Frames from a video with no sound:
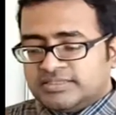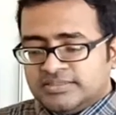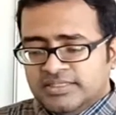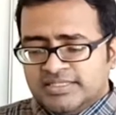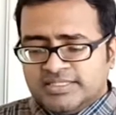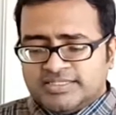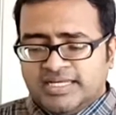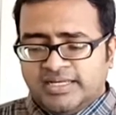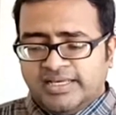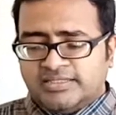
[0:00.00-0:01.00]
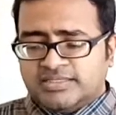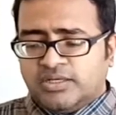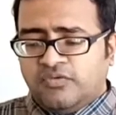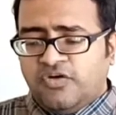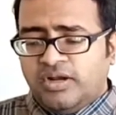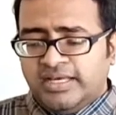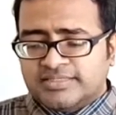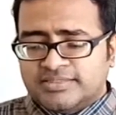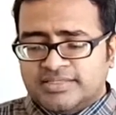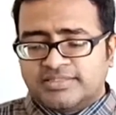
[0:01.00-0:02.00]
it is a set x, set of all
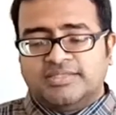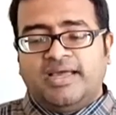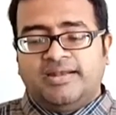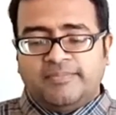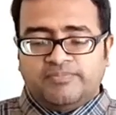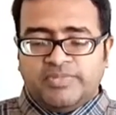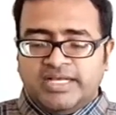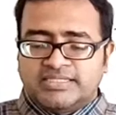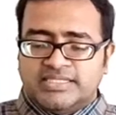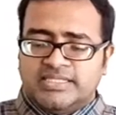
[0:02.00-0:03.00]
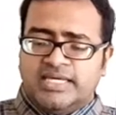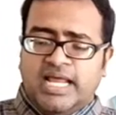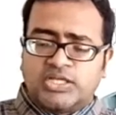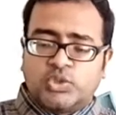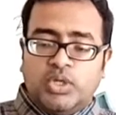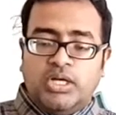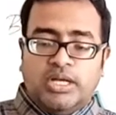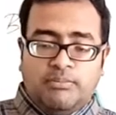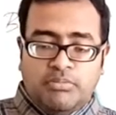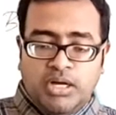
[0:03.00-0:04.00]
x such that x is a natural
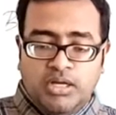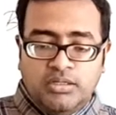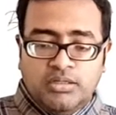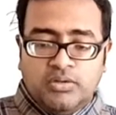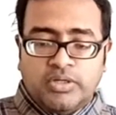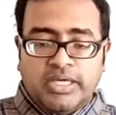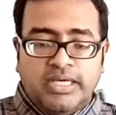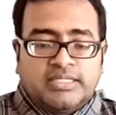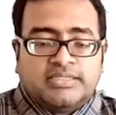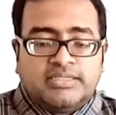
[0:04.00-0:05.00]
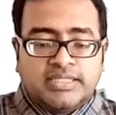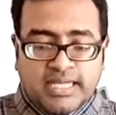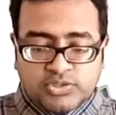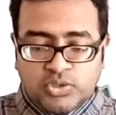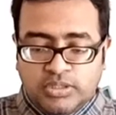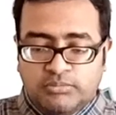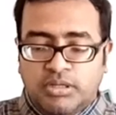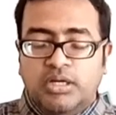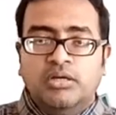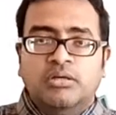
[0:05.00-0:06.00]
number. Okay, x is a natural
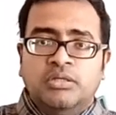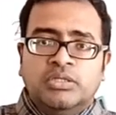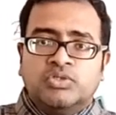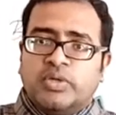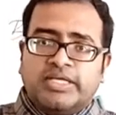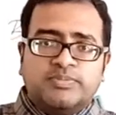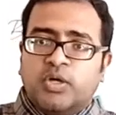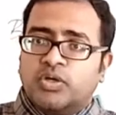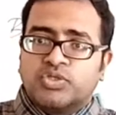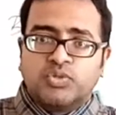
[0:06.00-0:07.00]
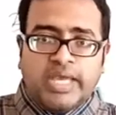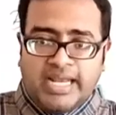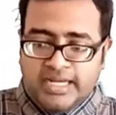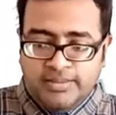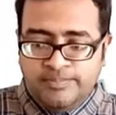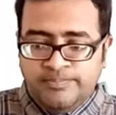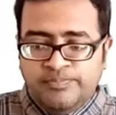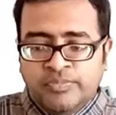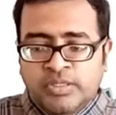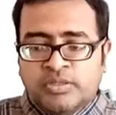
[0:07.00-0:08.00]
number. So x belongs to n.
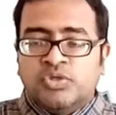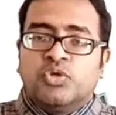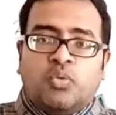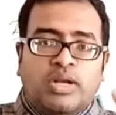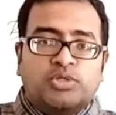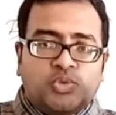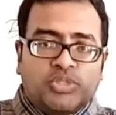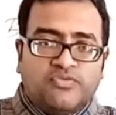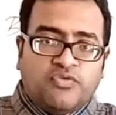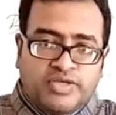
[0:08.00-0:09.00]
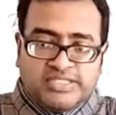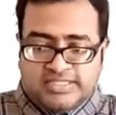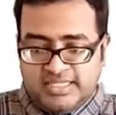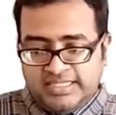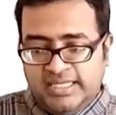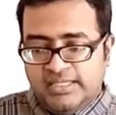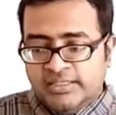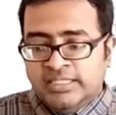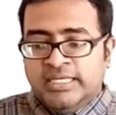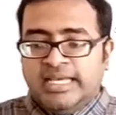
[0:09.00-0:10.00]
You know, 1, 2, 3, 4, 5, 6, like that.
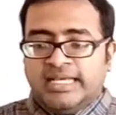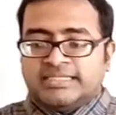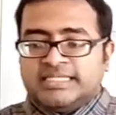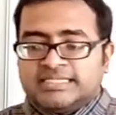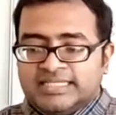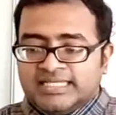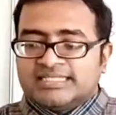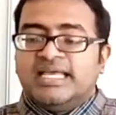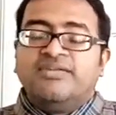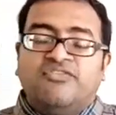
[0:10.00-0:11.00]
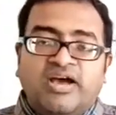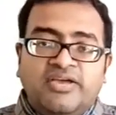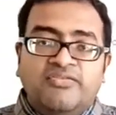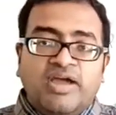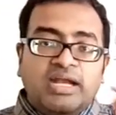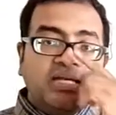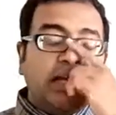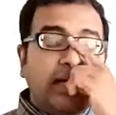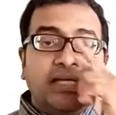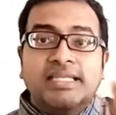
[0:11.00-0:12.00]
X is less than 5 and
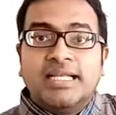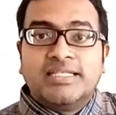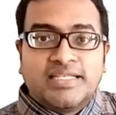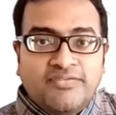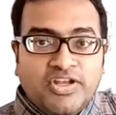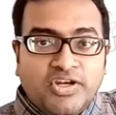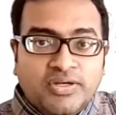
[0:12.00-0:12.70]
greater than 7.